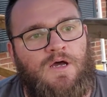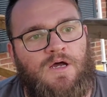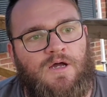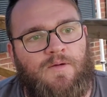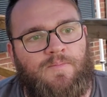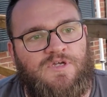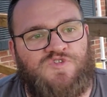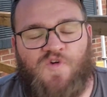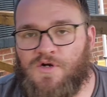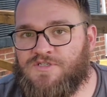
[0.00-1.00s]

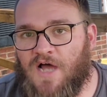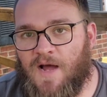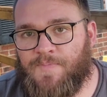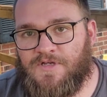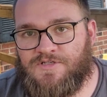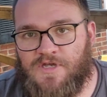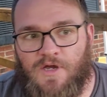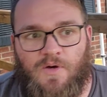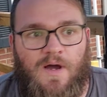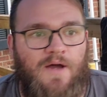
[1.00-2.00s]
As far as optics
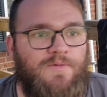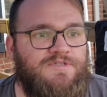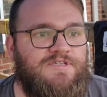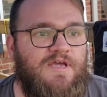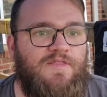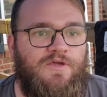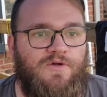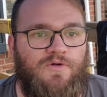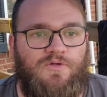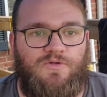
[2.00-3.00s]
go, I would say that
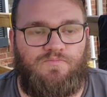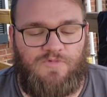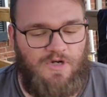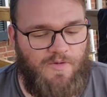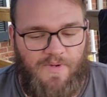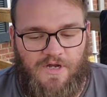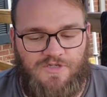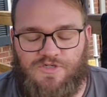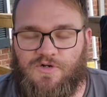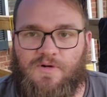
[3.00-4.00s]
you know,
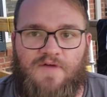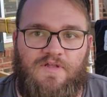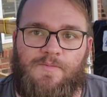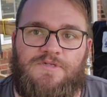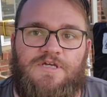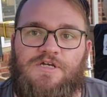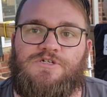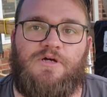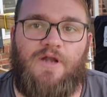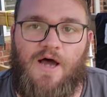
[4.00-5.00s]
because you don't have a
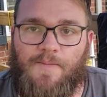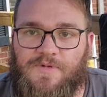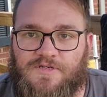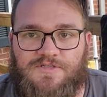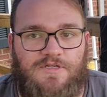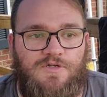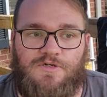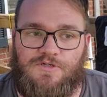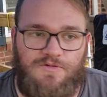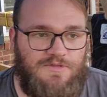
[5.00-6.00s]
limitation on optics, then you
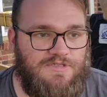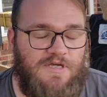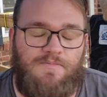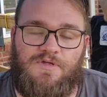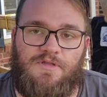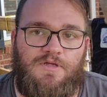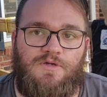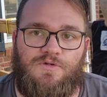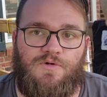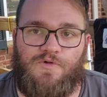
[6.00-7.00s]
could do the same thing that
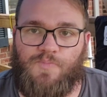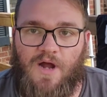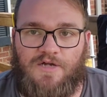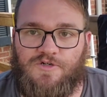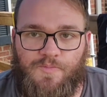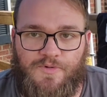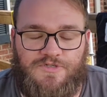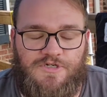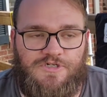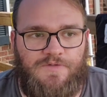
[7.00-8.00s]
you do with practical
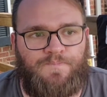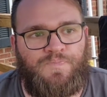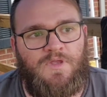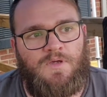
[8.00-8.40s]
precision.